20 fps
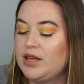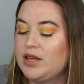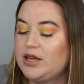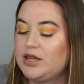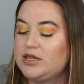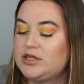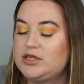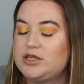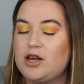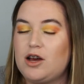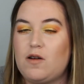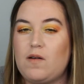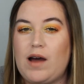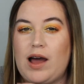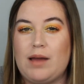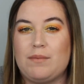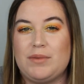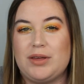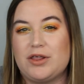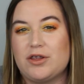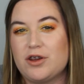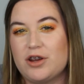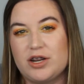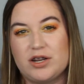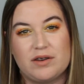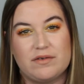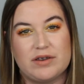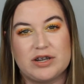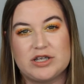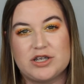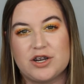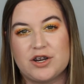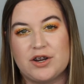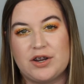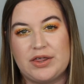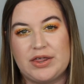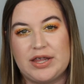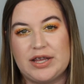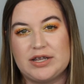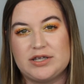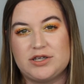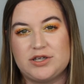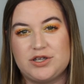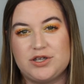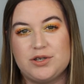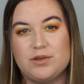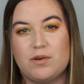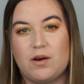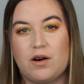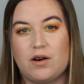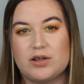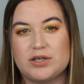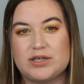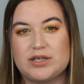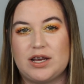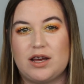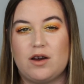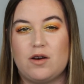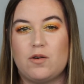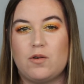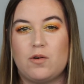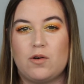So I'm either going to return this to Ulta,